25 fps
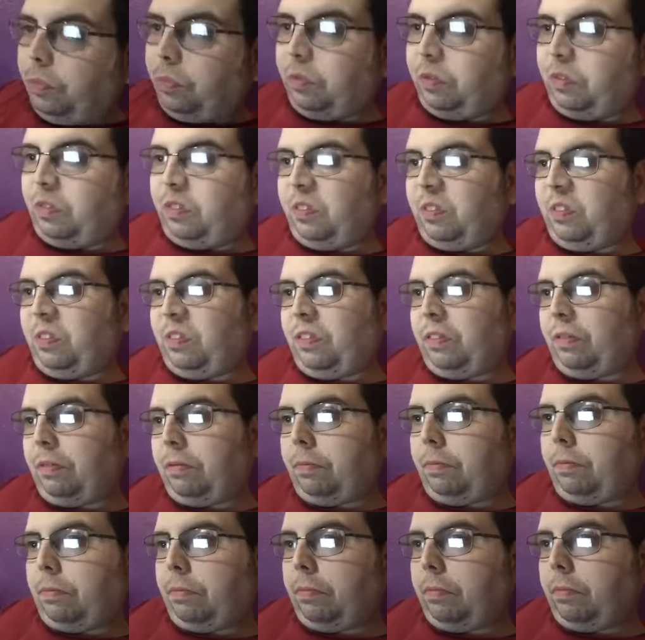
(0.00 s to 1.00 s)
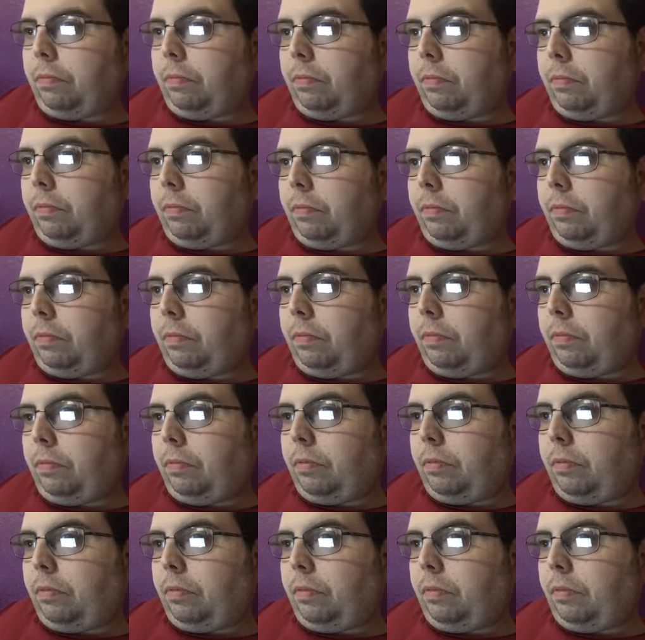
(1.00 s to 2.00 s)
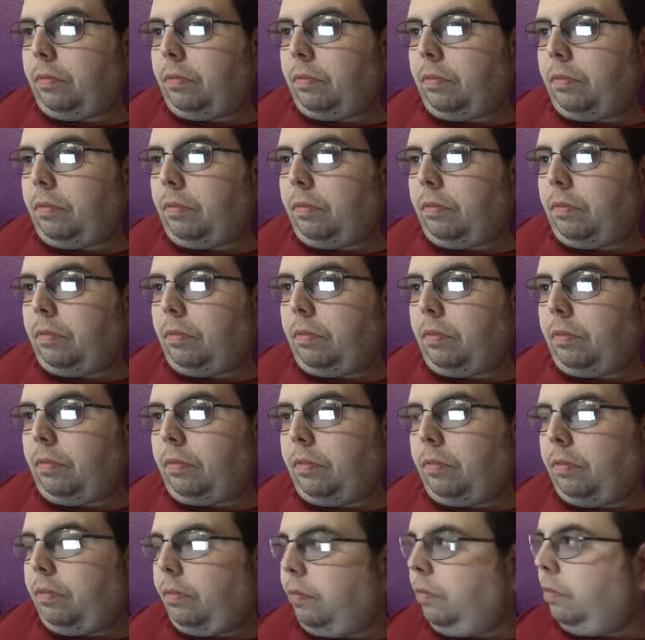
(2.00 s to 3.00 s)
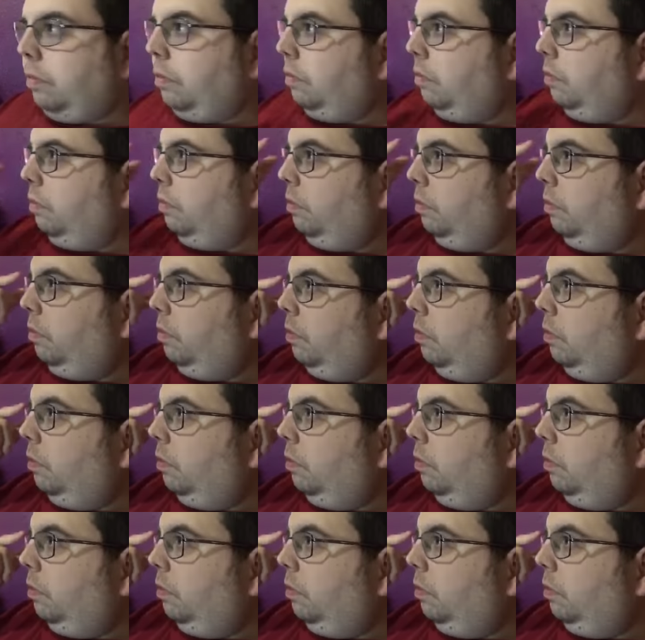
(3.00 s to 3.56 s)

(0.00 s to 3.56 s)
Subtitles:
Nothing is said.